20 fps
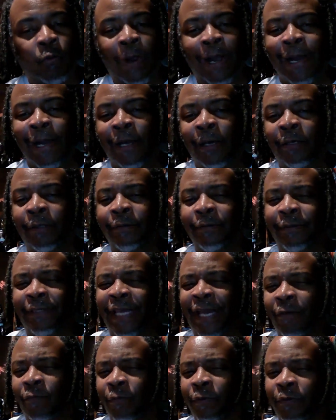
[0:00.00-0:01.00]
while
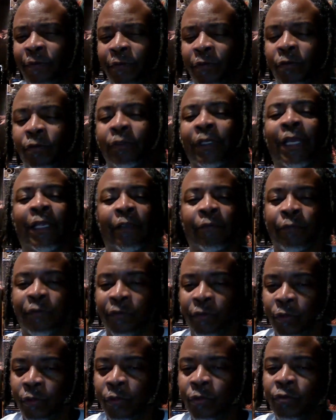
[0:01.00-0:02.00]
that was cool, like, it
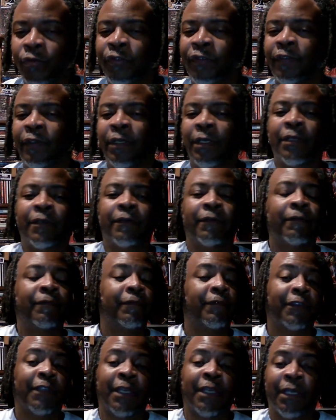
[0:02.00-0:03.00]
was cool seeing,
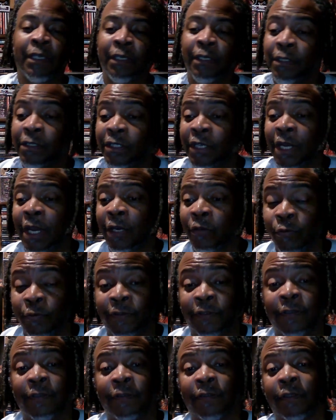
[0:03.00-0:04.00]
say, John
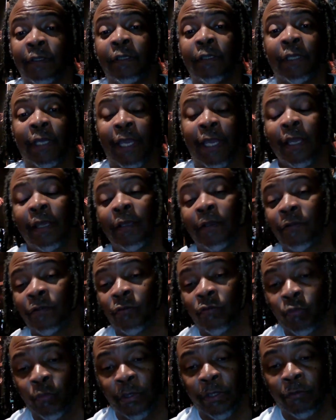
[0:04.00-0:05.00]
Krasinski
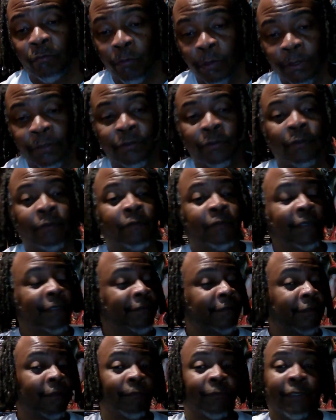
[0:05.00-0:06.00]
as Reed Richards,
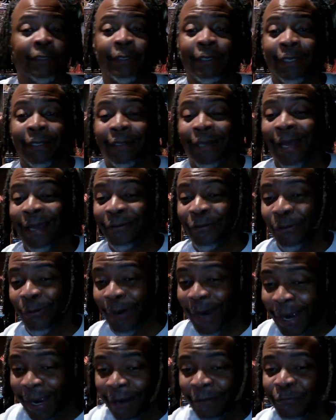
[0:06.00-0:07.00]
that's something that I
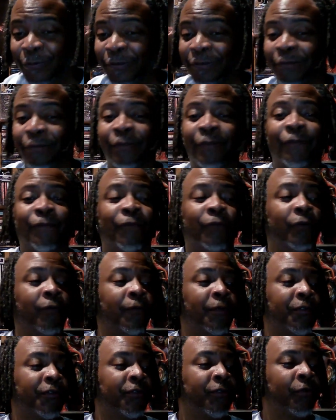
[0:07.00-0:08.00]
know I was looking
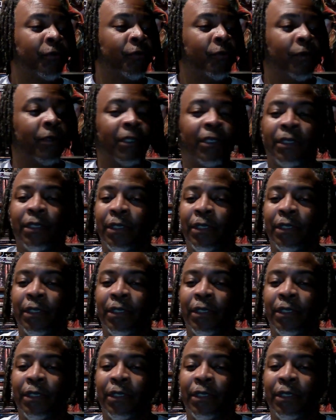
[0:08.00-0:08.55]
forward to,